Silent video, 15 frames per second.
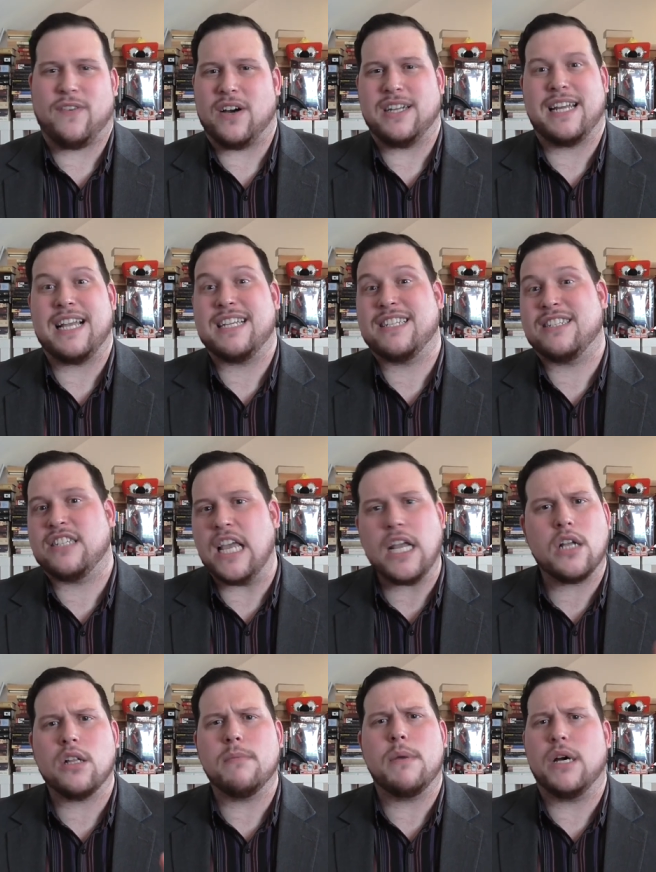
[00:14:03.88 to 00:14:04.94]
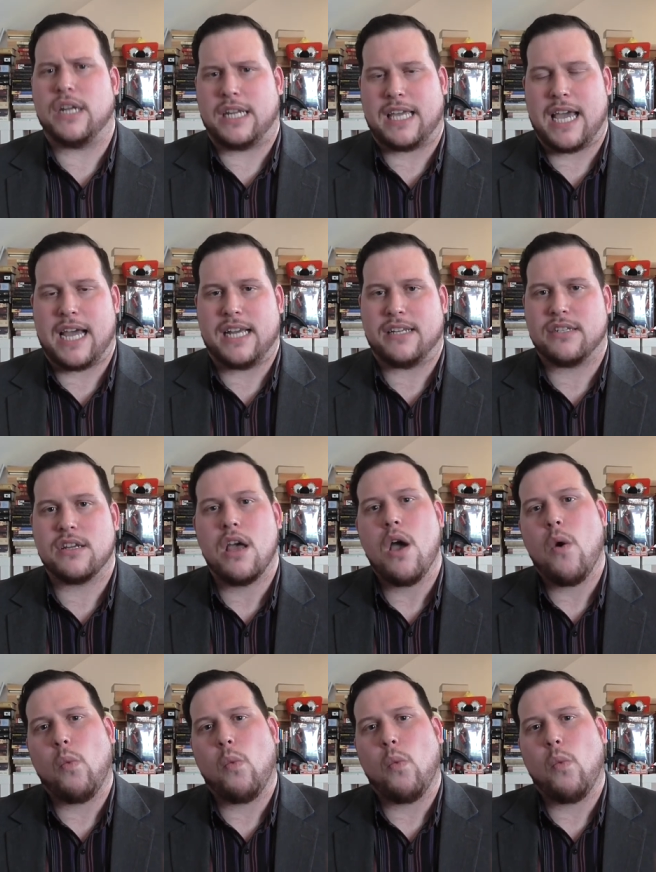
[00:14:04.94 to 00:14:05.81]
find a single murder case